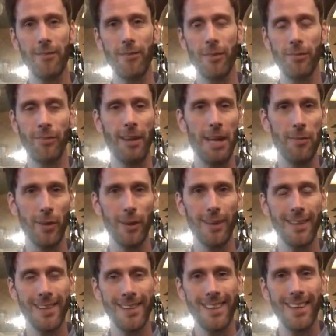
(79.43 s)
for
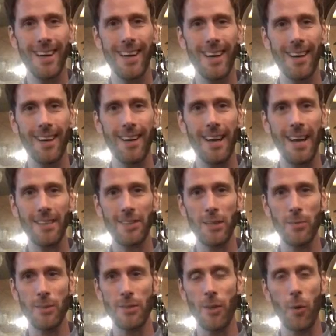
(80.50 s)
flavor.
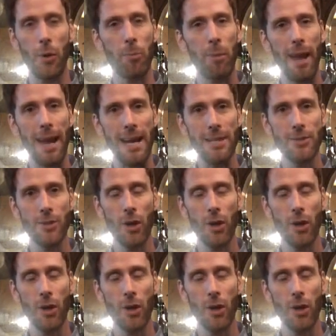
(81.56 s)
Actually was going bad.